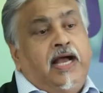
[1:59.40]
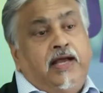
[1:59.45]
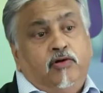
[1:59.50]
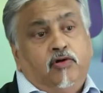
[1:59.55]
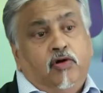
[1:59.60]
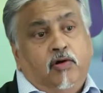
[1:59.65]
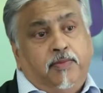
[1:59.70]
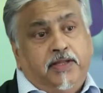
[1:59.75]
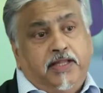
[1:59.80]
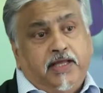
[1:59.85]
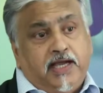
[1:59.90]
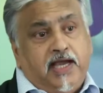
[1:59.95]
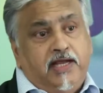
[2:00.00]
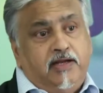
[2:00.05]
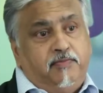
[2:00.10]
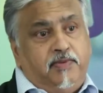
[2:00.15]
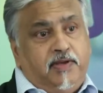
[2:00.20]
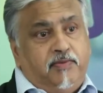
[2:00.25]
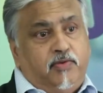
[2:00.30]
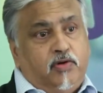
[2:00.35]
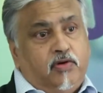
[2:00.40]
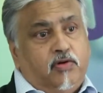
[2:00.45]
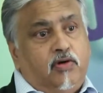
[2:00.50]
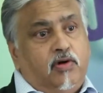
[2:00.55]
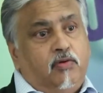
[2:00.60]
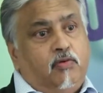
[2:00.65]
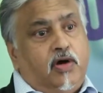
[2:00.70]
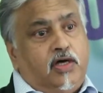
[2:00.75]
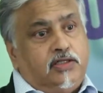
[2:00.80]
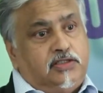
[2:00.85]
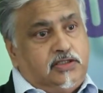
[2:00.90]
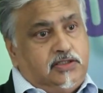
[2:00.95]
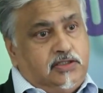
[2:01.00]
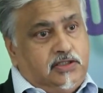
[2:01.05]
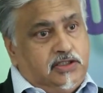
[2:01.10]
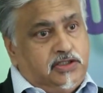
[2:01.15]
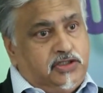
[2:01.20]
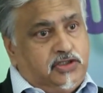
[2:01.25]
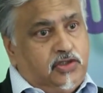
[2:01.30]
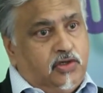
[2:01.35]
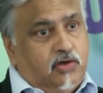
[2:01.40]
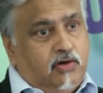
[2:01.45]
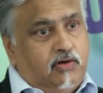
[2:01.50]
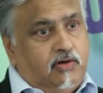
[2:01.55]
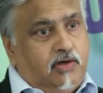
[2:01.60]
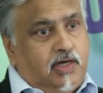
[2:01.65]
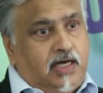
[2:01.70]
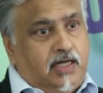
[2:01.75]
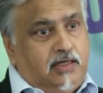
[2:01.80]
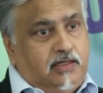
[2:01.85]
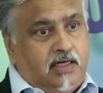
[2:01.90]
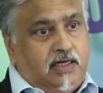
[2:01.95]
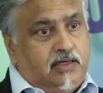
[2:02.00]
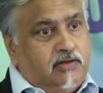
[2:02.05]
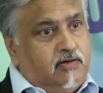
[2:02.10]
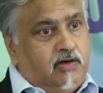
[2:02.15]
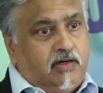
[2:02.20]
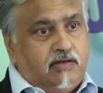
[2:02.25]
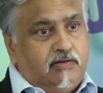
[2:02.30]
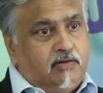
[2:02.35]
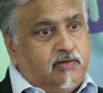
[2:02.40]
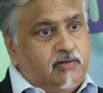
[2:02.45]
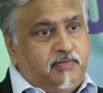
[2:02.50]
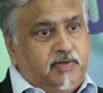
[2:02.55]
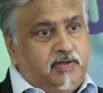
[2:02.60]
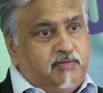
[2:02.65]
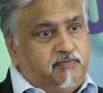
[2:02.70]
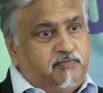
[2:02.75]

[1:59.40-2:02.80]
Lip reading: I know, but the kind of people who are going to watch this show are not going to be